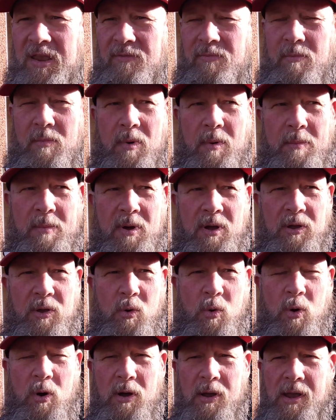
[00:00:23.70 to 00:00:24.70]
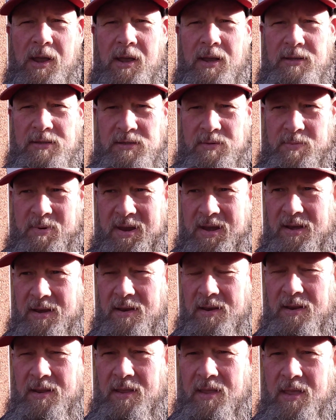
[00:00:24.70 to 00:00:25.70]
giving me my quieter
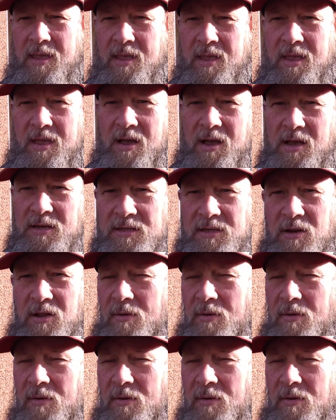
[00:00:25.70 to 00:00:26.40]
I said,